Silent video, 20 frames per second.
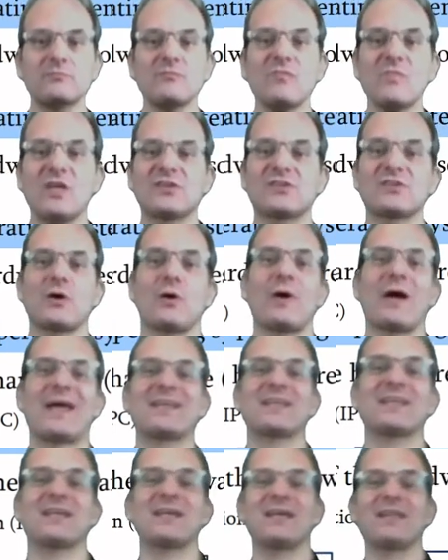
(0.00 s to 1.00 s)
So, and
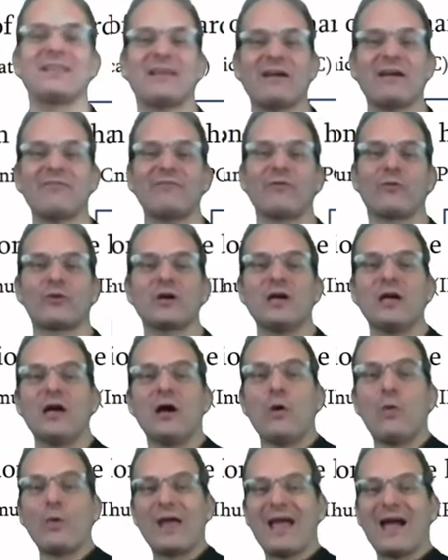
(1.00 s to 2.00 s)
therefore
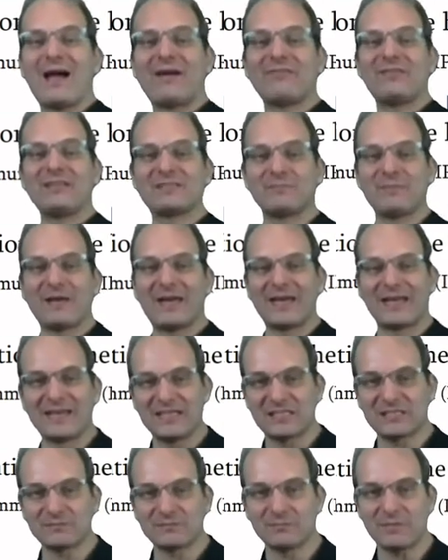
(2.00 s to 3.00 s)
we have this
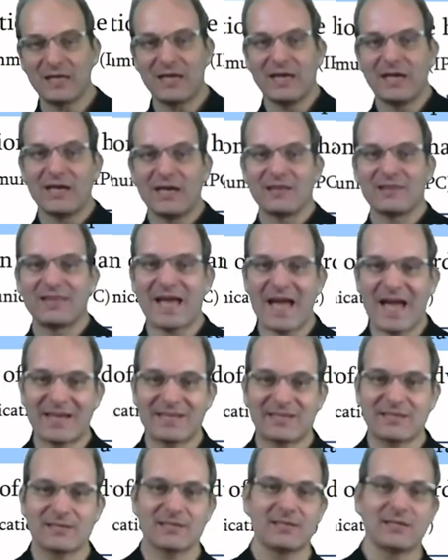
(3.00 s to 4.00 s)
mechanism
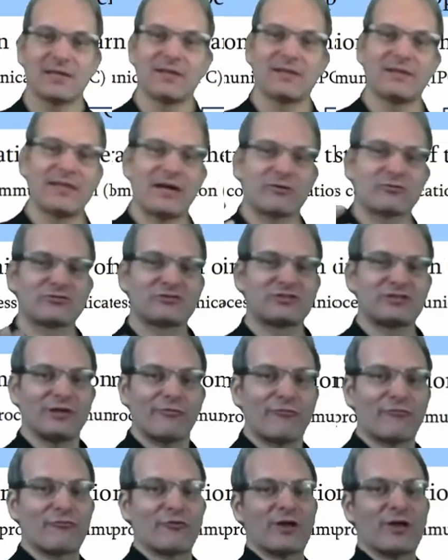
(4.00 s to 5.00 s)
that there are
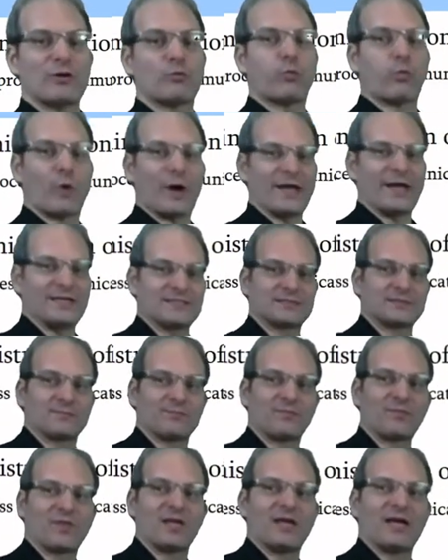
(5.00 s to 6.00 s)
different ways,
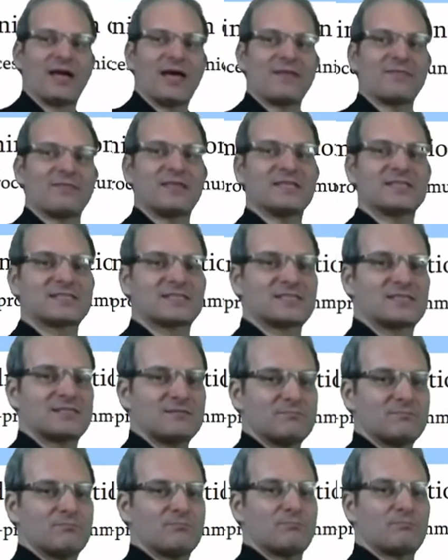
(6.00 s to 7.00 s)
and this
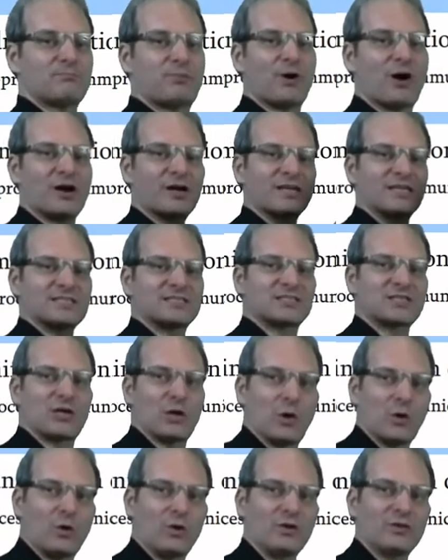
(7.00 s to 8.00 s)
part is
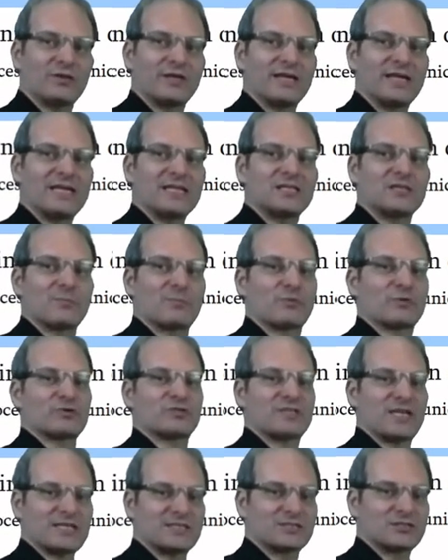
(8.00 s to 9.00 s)
called the
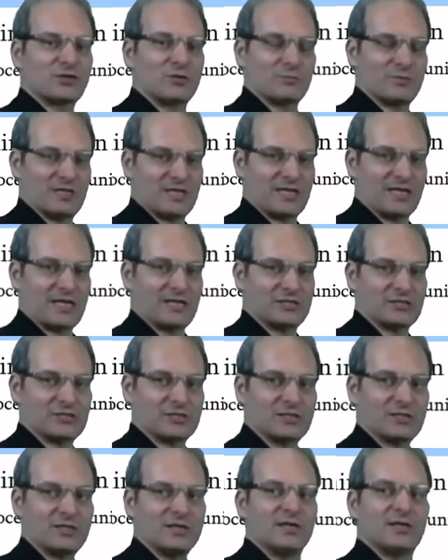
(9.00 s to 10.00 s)
inter-process communication.
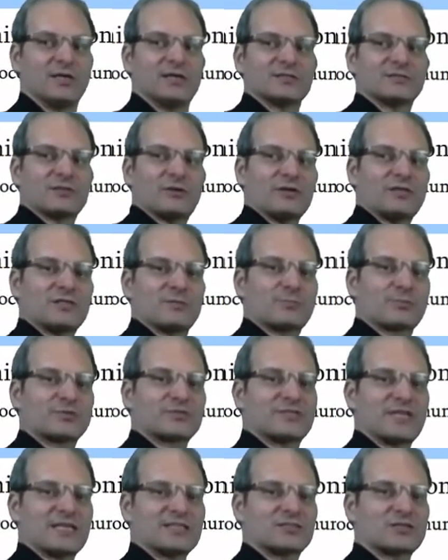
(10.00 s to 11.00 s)
So
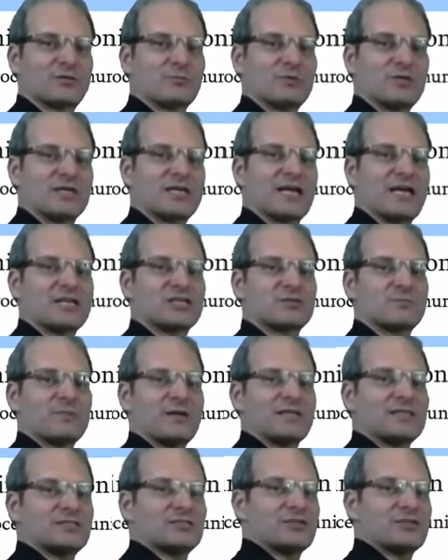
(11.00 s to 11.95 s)
inter-process communication means you